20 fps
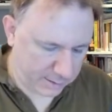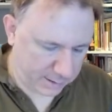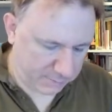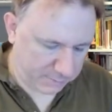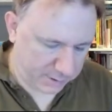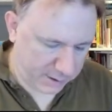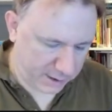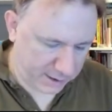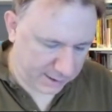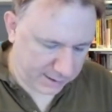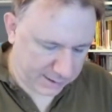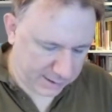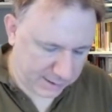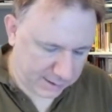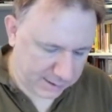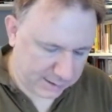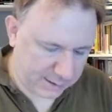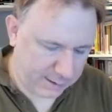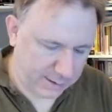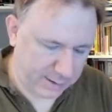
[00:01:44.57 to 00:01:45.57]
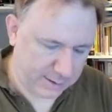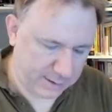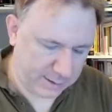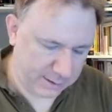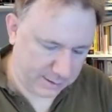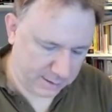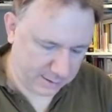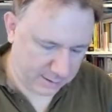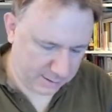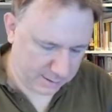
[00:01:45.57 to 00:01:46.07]
some things inside
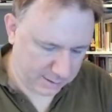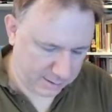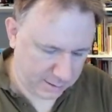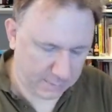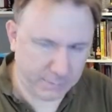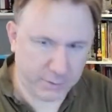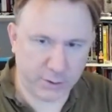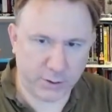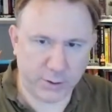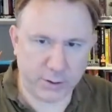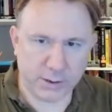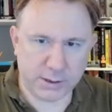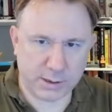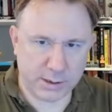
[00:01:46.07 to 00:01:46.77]
the box.